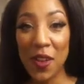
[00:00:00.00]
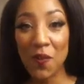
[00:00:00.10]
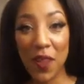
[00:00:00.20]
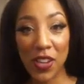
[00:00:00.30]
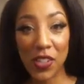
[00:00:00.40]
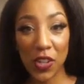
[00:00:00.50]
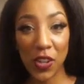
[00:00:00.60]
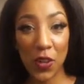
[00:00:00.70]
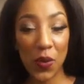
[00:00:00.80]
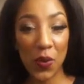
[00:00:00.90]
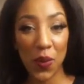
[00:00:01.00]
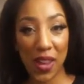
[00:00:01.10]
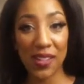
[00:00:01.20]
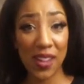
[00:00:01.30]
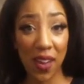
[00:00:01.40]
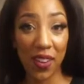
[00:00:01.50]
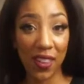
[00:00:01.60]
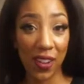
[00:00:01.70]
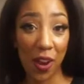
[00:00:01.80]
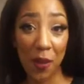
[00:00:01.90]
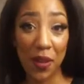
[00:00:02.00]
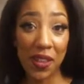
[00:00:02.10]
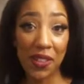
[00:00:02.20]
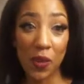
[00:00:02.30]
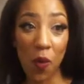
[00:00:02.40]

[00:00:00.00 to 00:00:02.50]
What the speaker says: make sure you write it down in the comments,